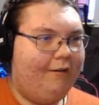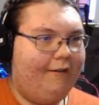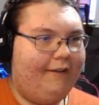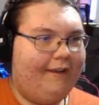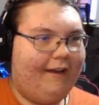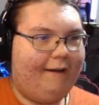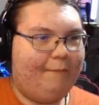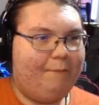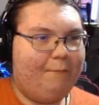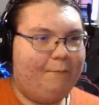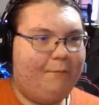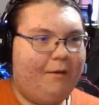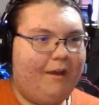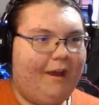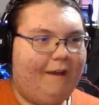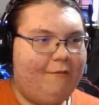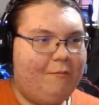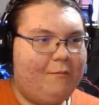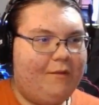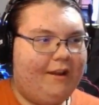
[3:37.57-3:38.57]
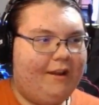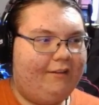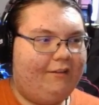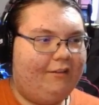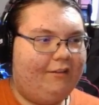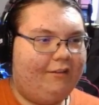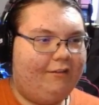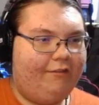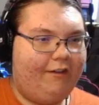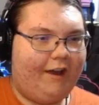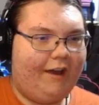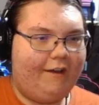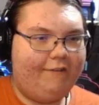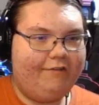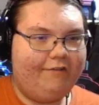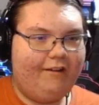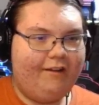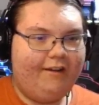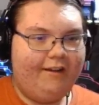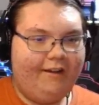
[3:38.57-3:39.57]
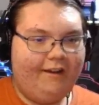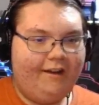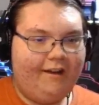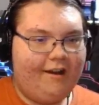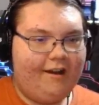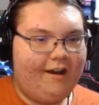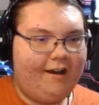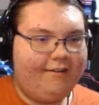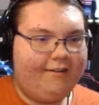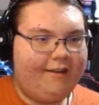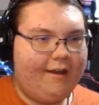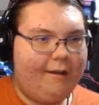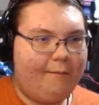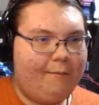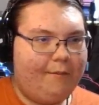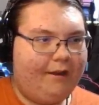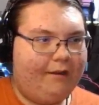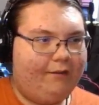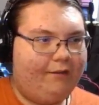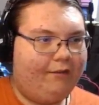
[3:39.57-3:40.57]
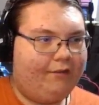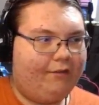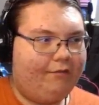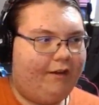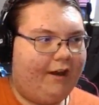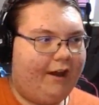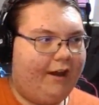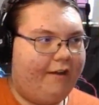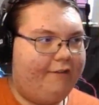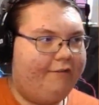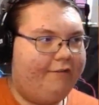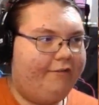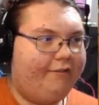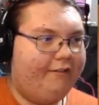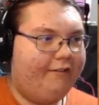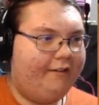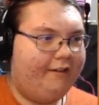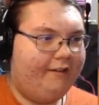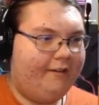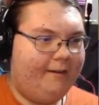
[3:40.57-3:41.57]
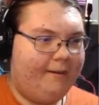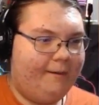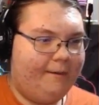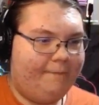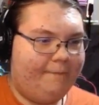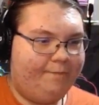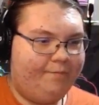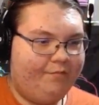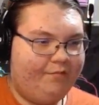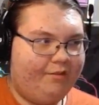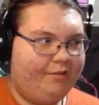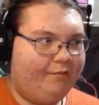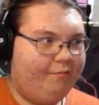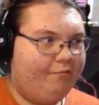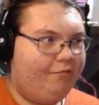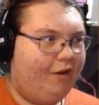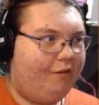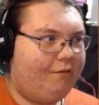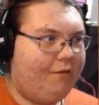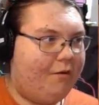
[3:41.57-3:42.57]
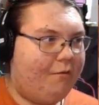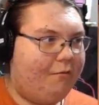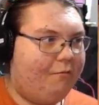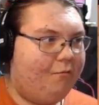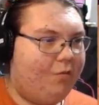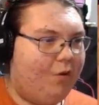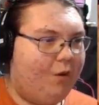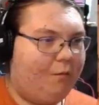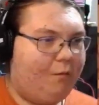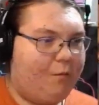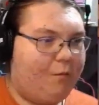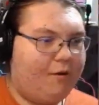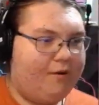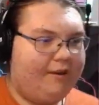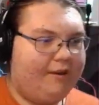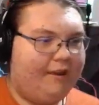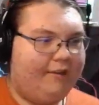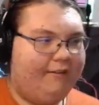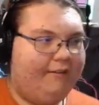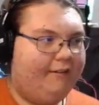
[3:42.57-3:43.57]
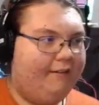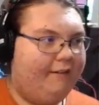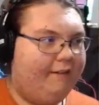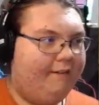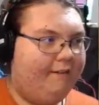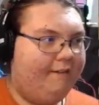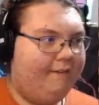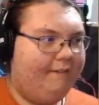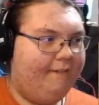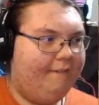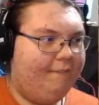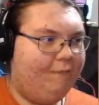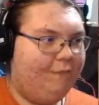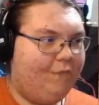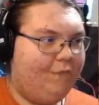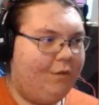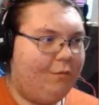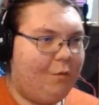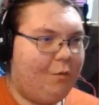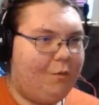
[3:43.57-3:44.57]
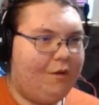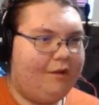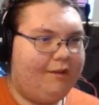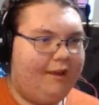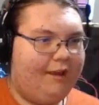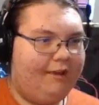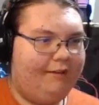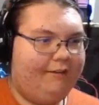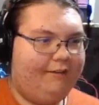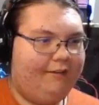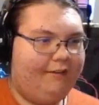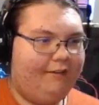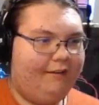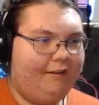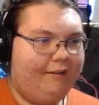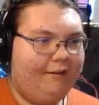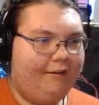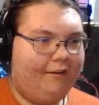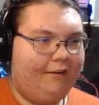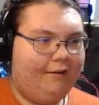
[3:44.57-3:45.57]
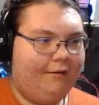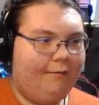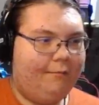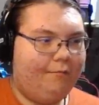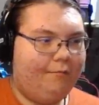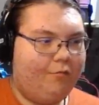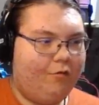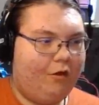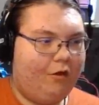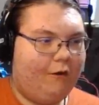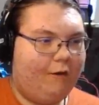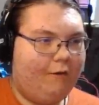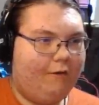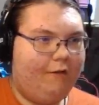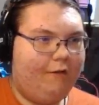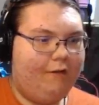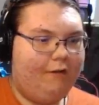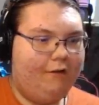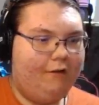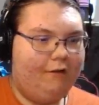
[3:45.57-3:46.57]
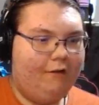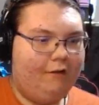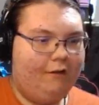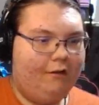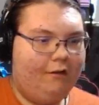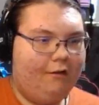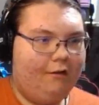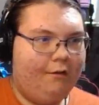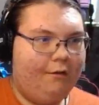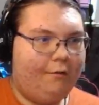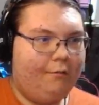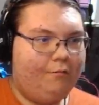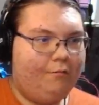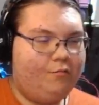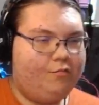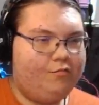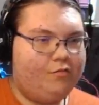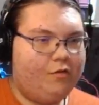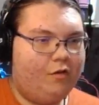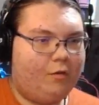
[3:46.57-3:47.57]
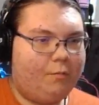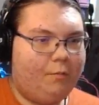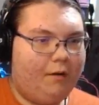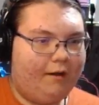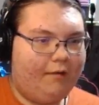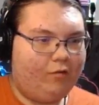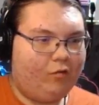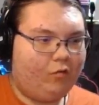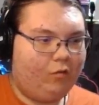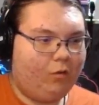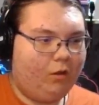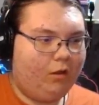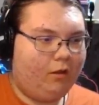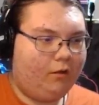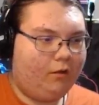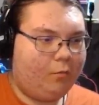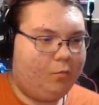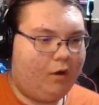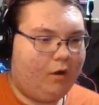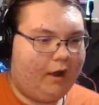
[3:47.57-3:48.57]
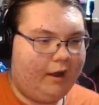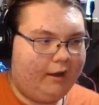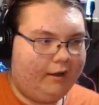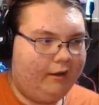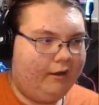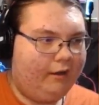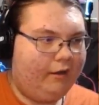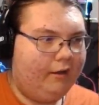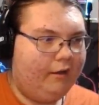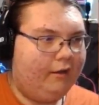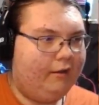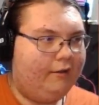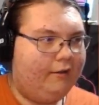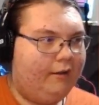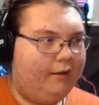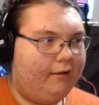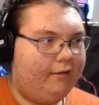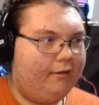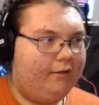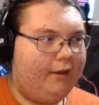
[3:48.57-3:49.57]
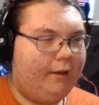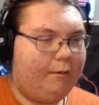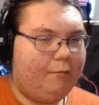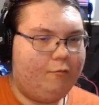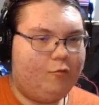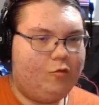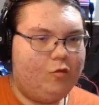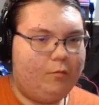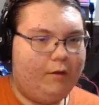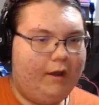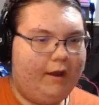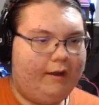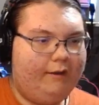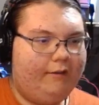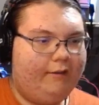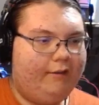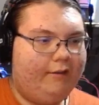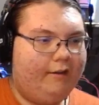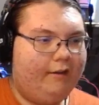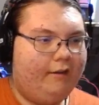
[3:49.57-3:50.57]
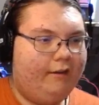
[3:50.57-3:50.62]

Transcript: Now we have a minute to survive. Under a minute to survive. Will we? Will we win this? Will we win this, bro? Bro, come on, come on, team crewmates.